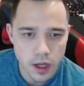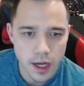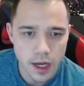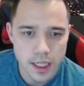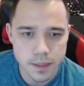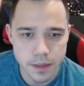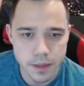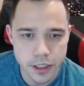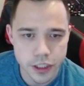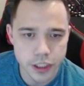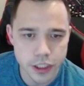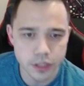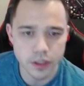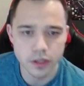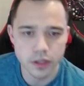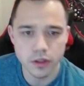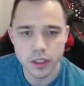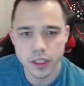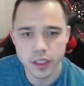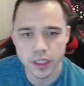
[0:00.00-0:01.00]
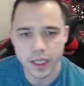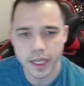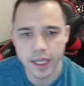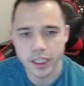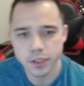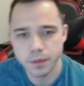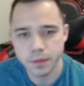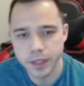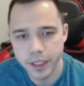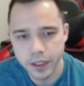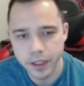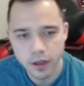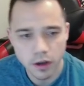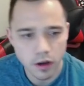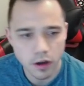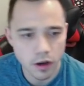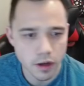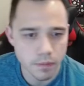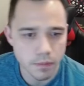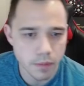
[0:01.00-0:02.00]
I spent a shield, and look at the HP
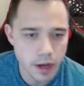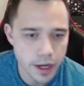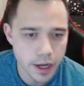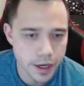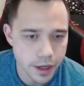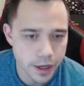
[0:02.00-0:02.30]
on my